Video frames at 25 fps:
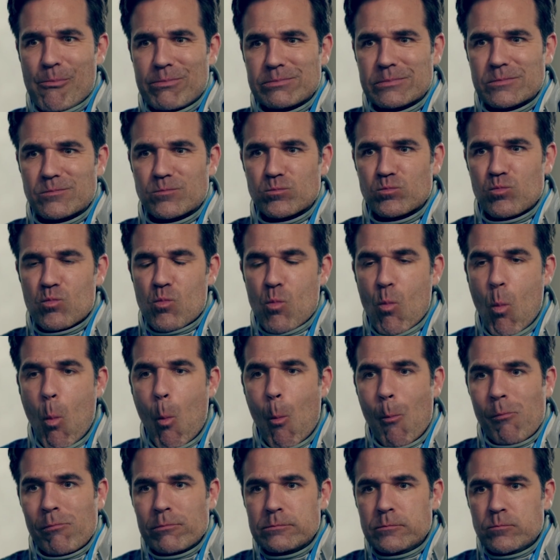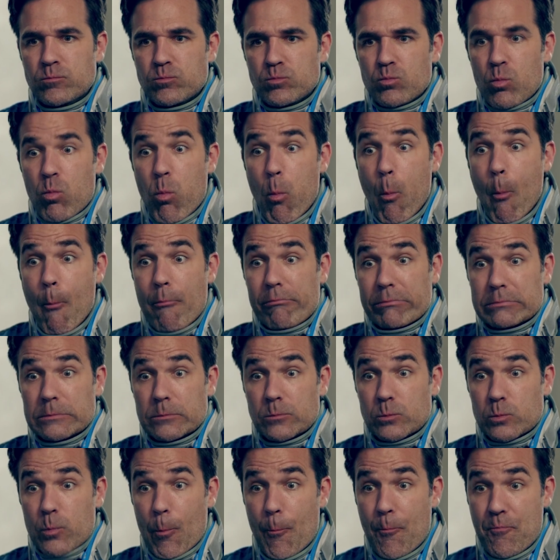I'm not telling you this
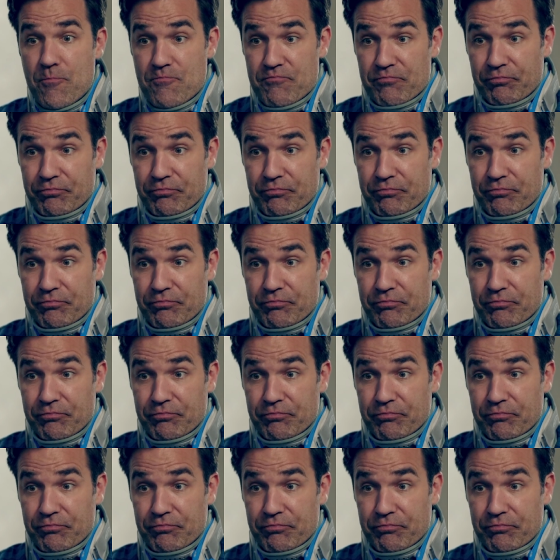to make you feel